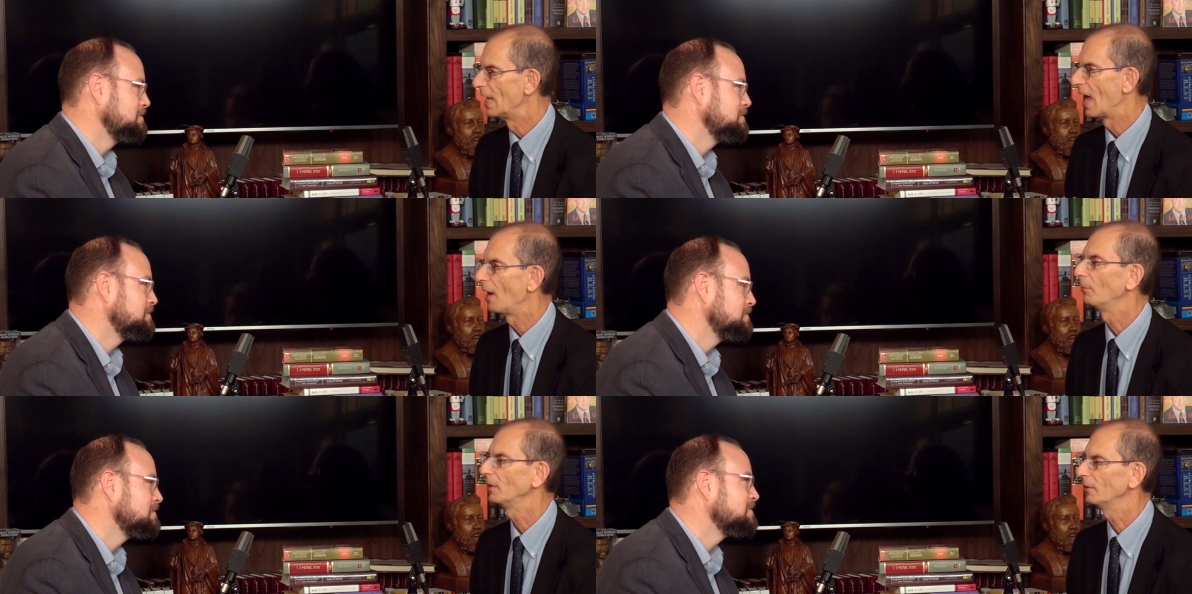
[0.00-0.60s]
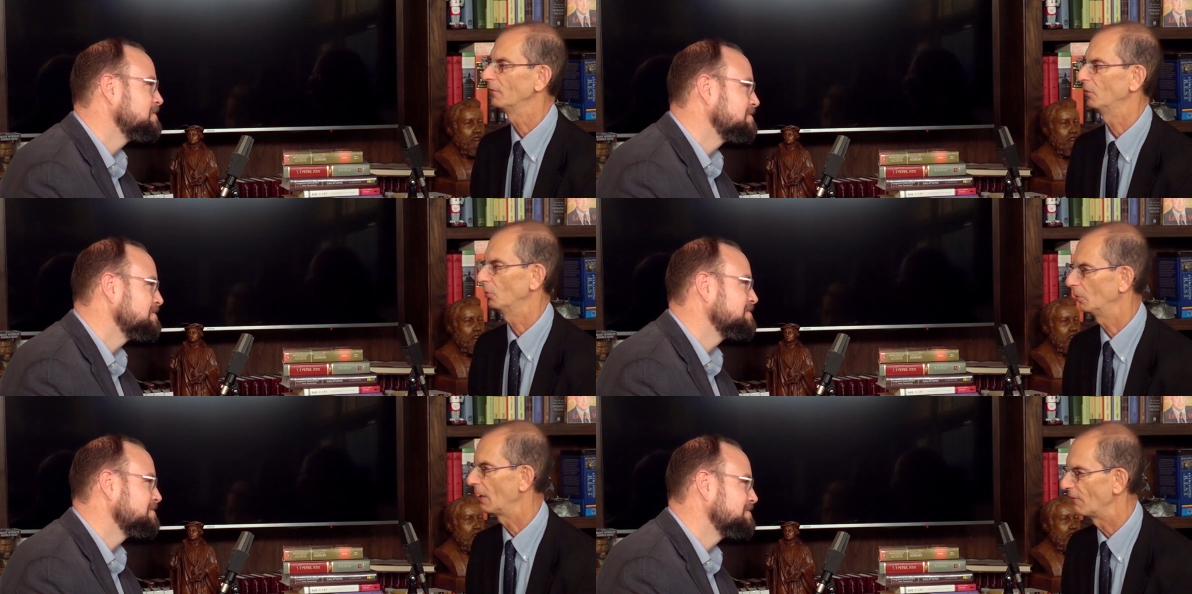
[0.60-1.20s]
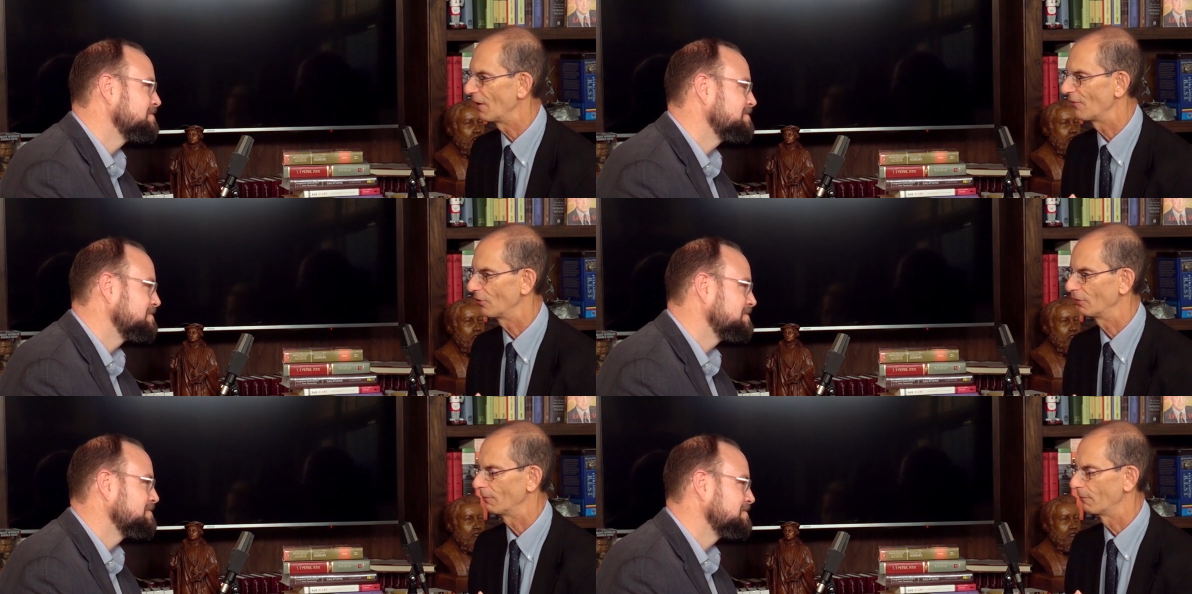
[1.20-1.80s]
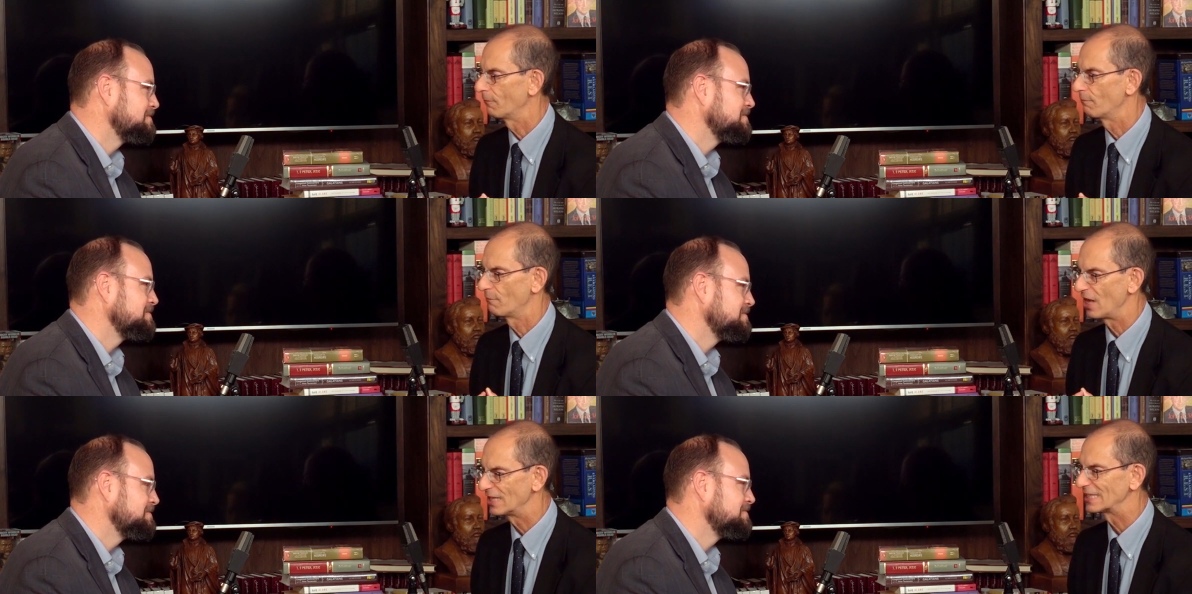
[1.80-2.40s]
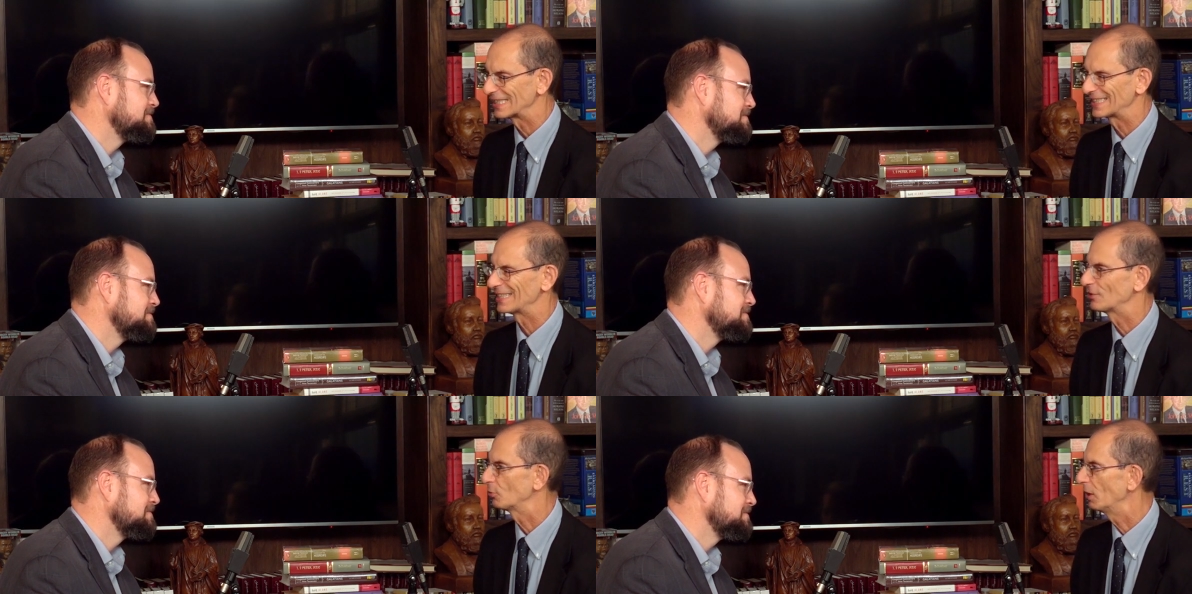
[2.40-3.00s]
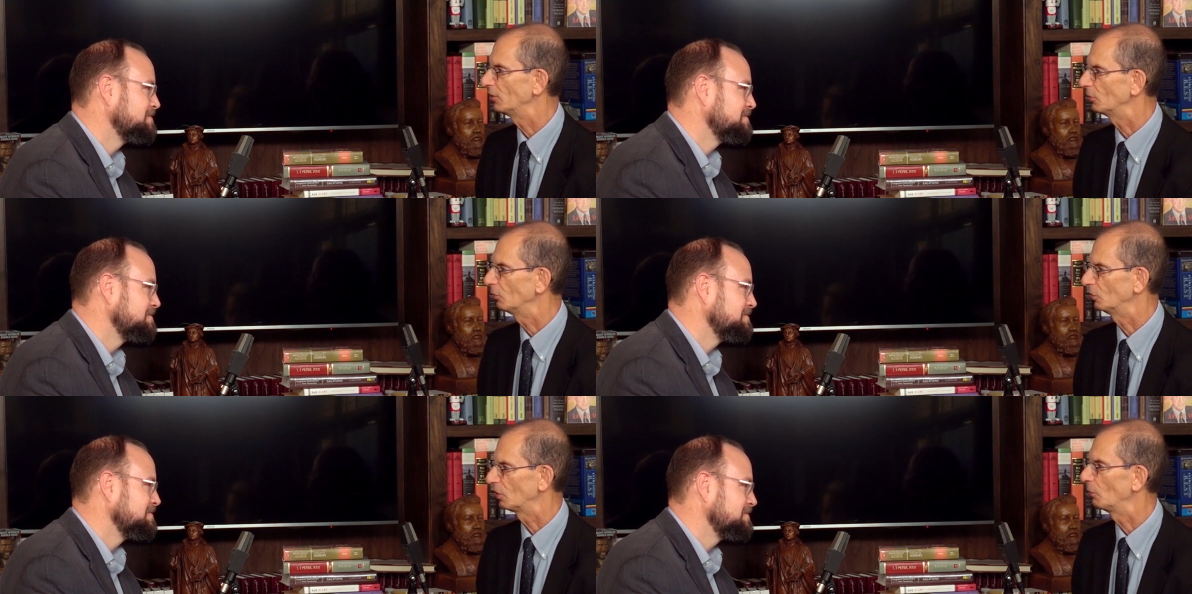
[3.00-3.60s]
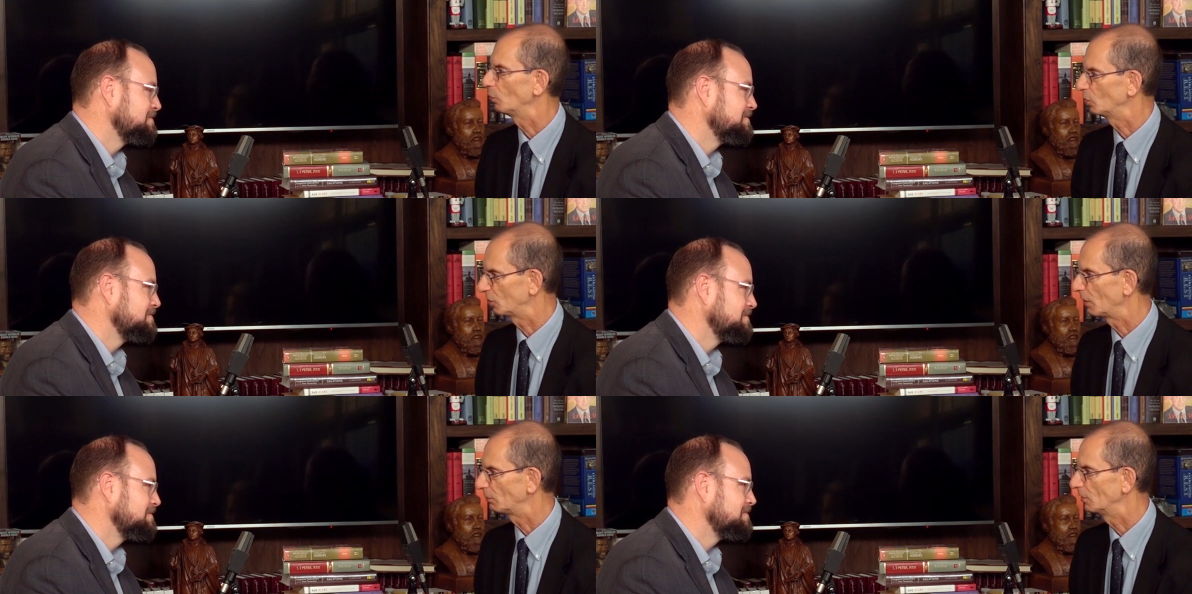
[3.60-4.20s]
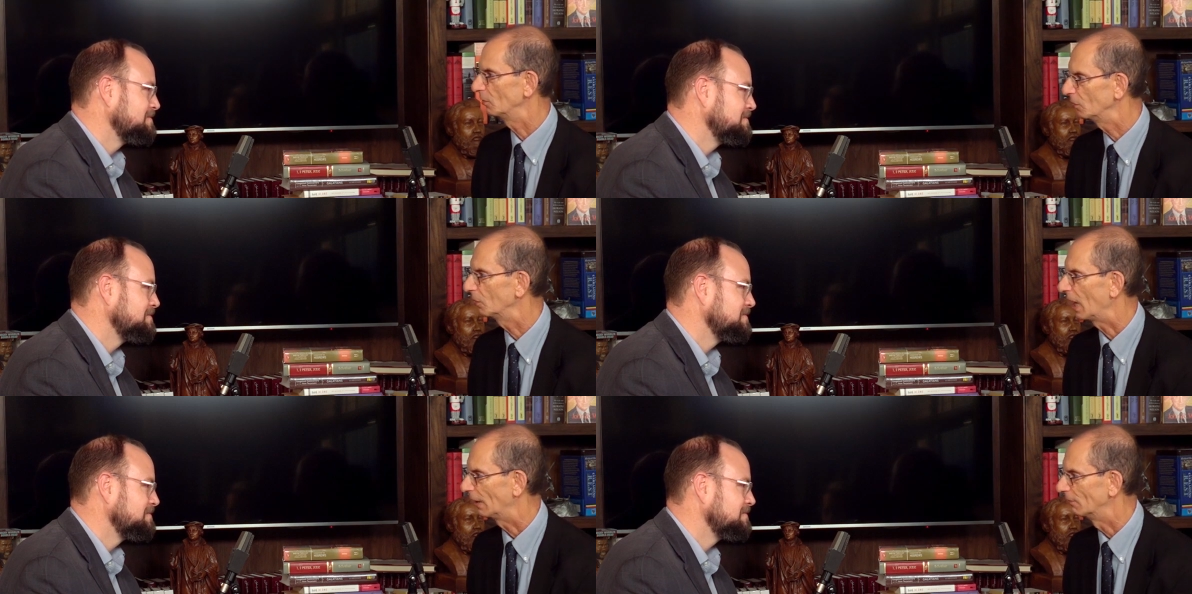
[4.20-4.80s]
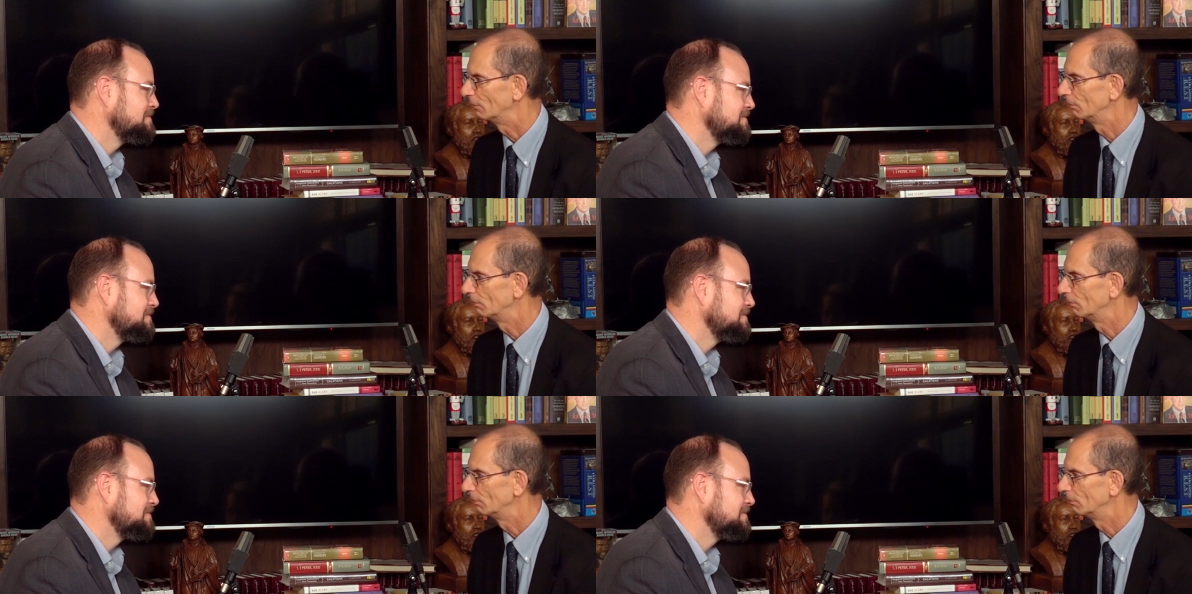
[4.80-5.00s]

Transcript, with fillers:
Speaker 1: How many of you have ever faced a situation where someone was tempted to do that?